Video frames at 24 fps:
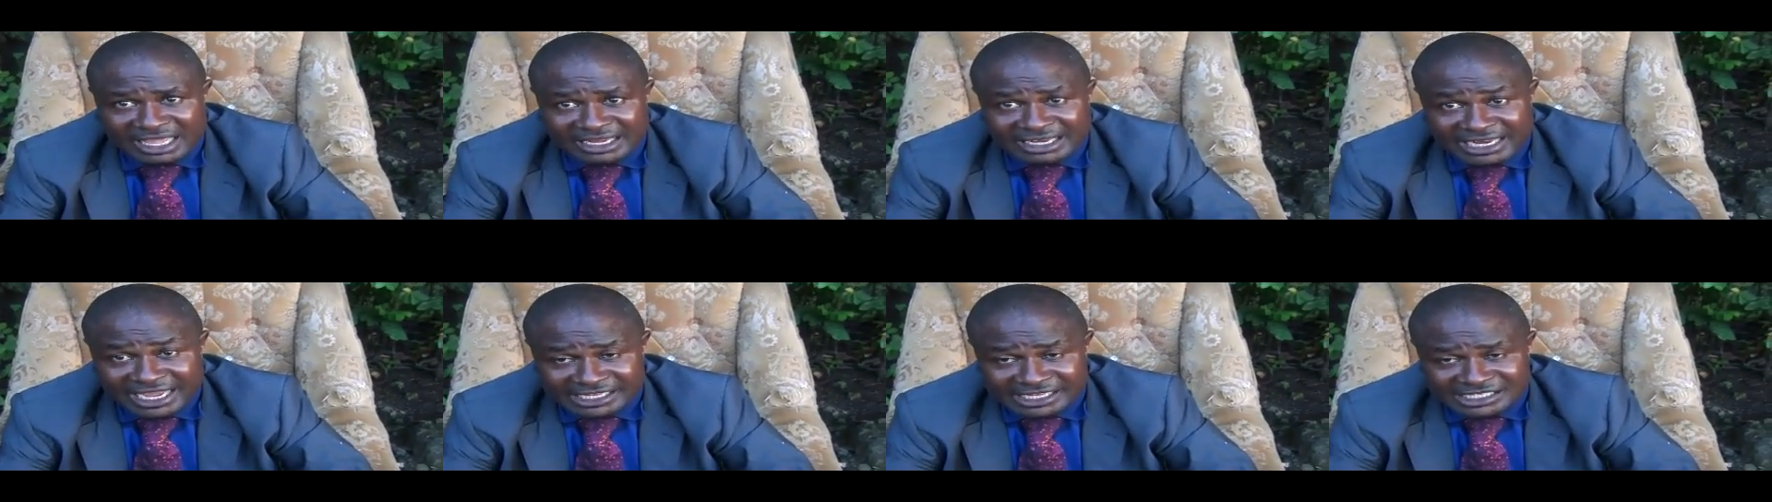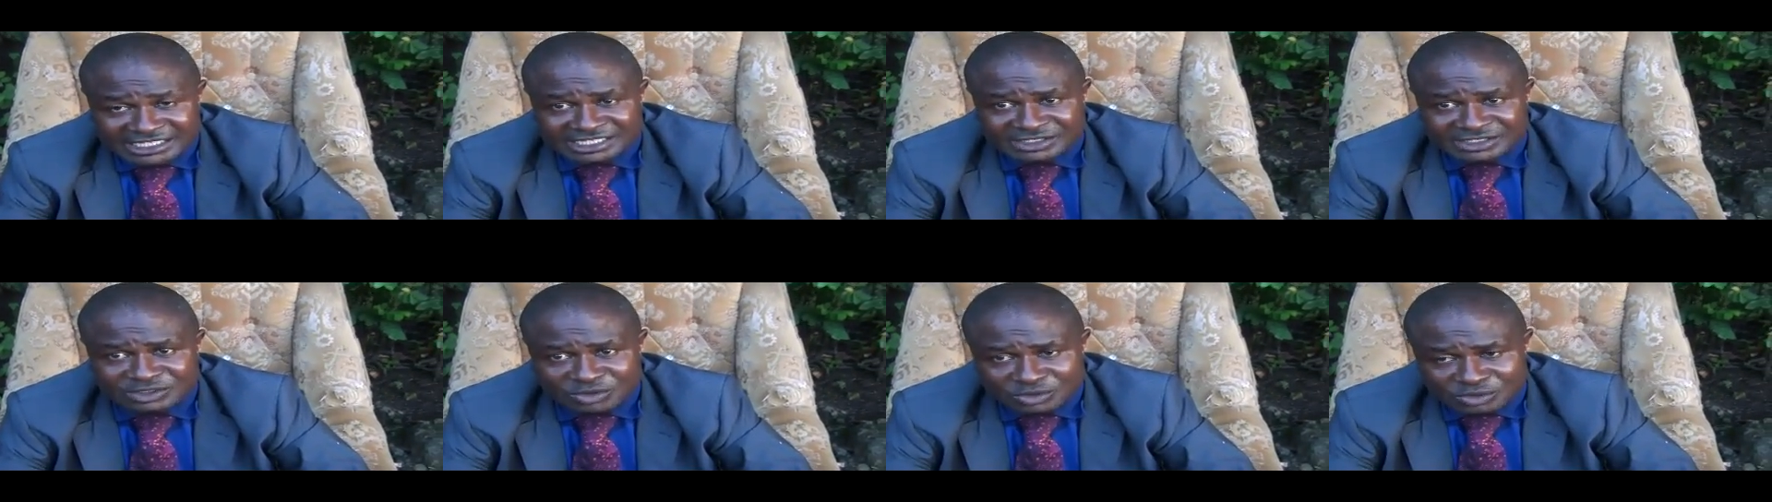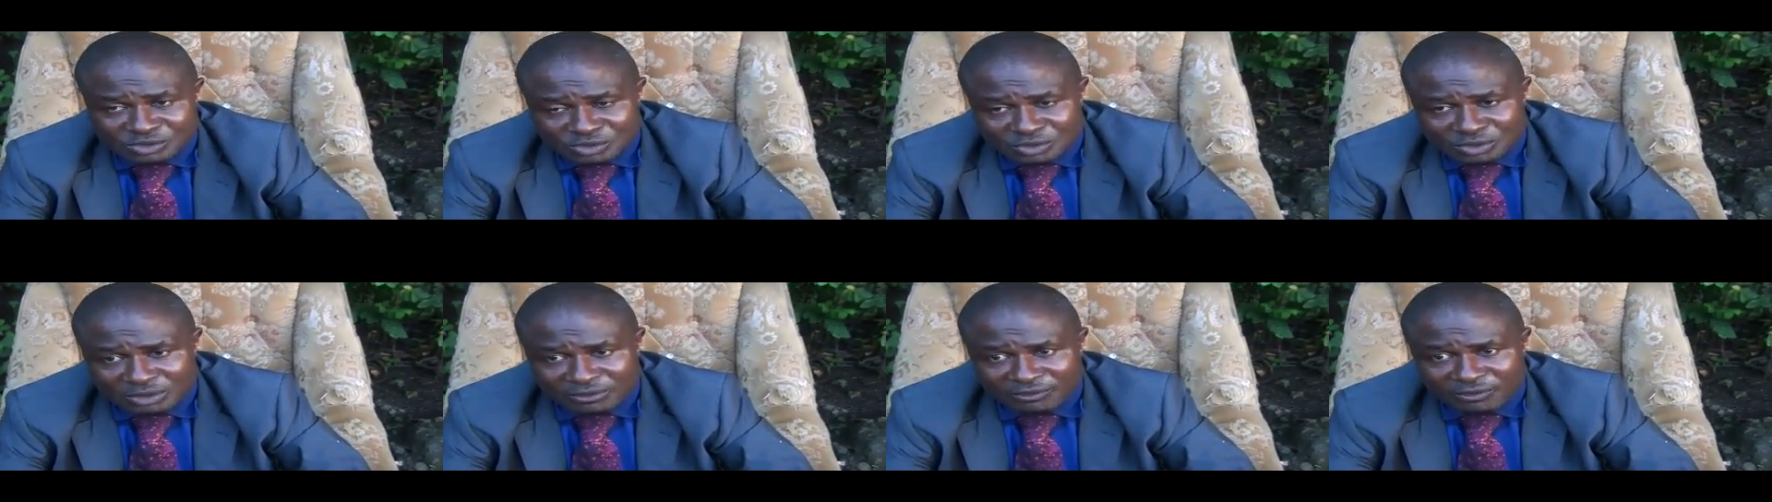that is
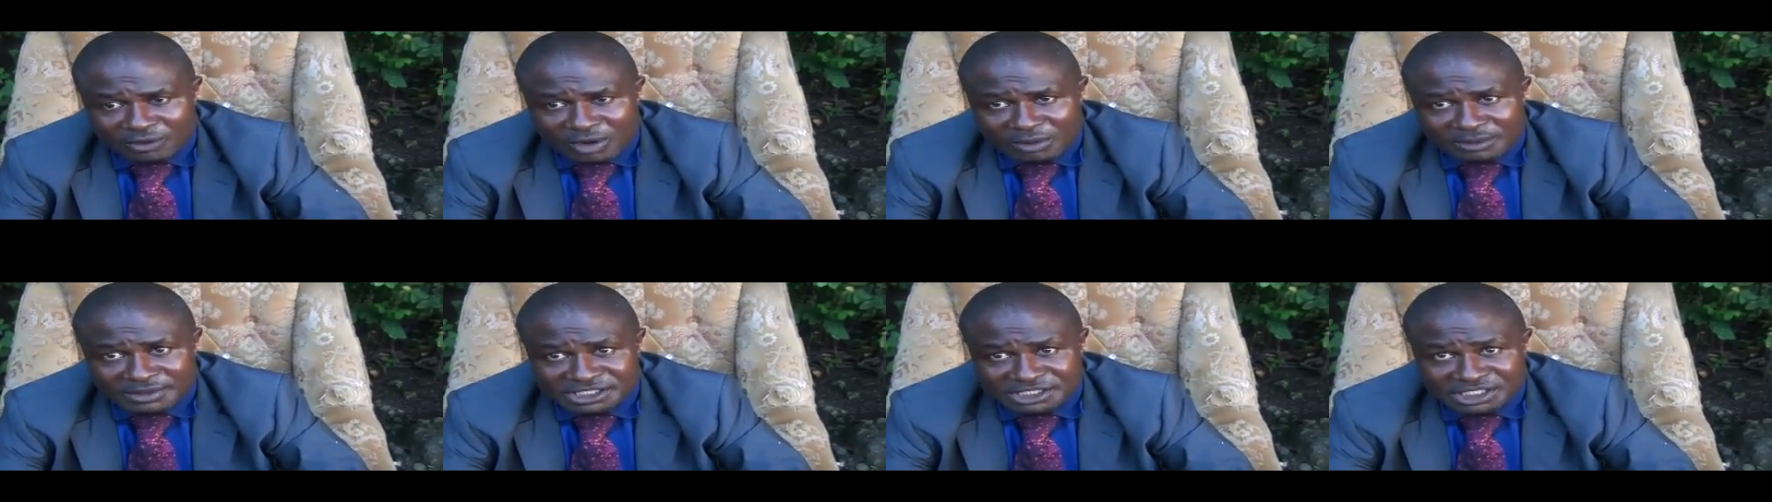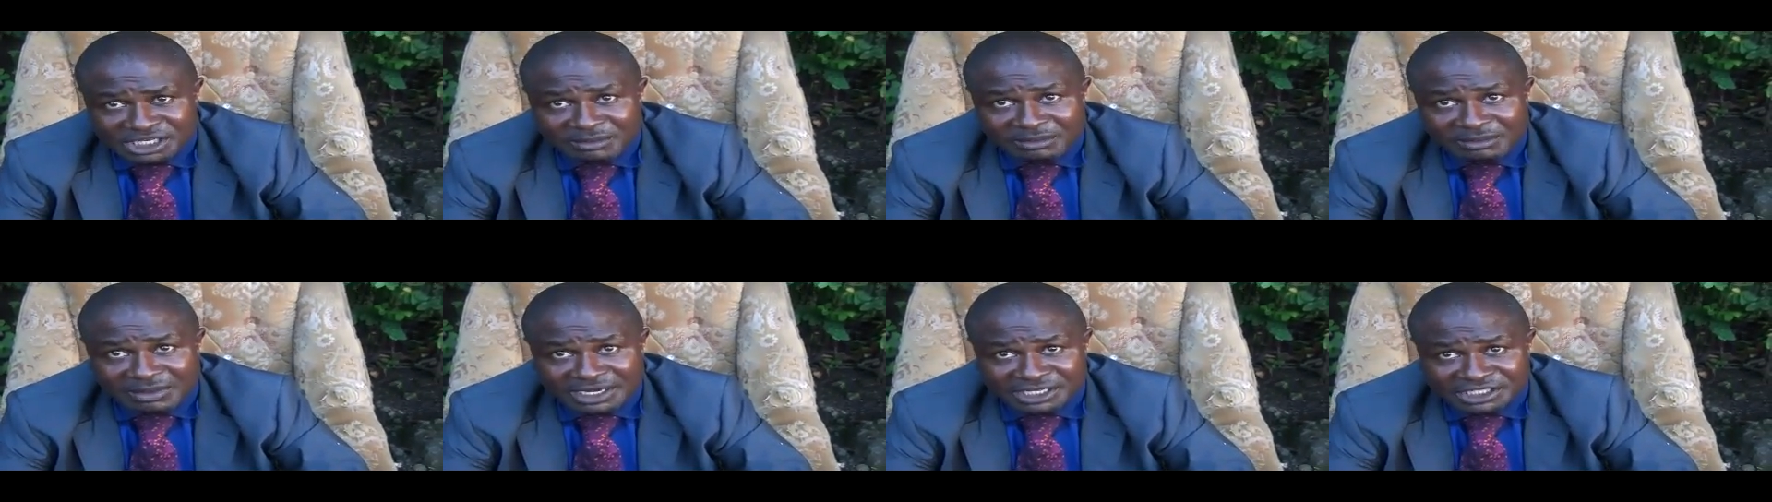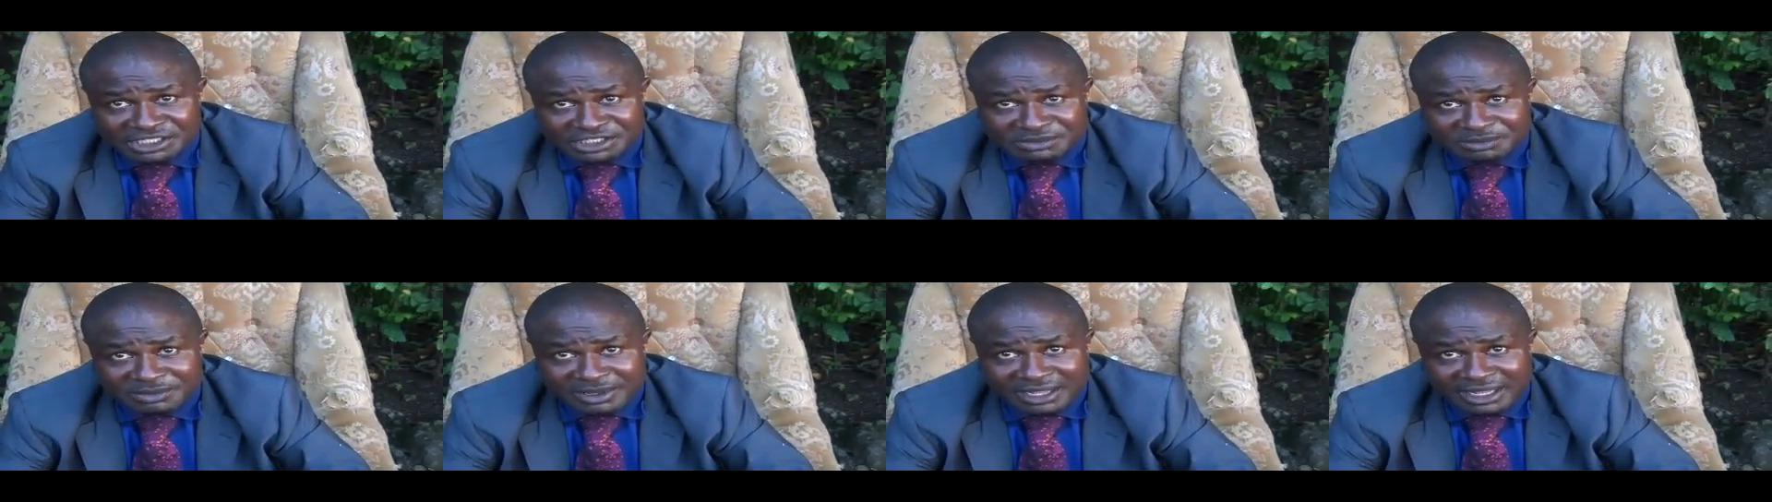Institute of Commercial
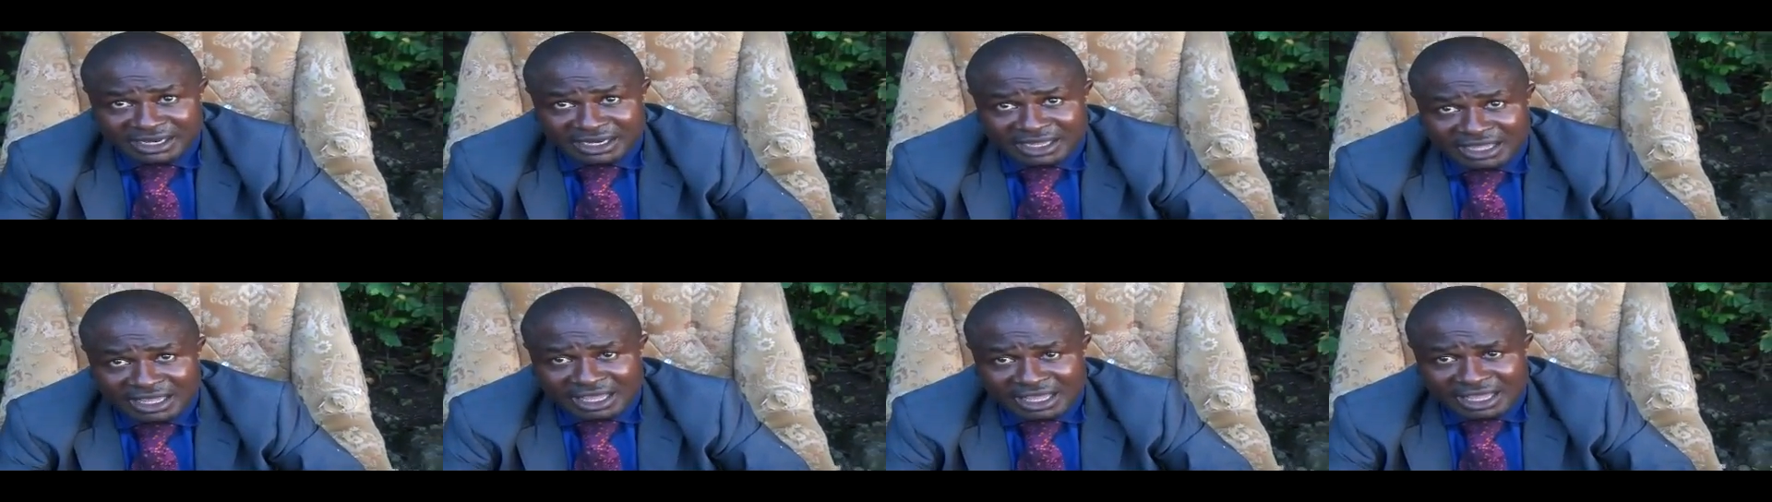Management,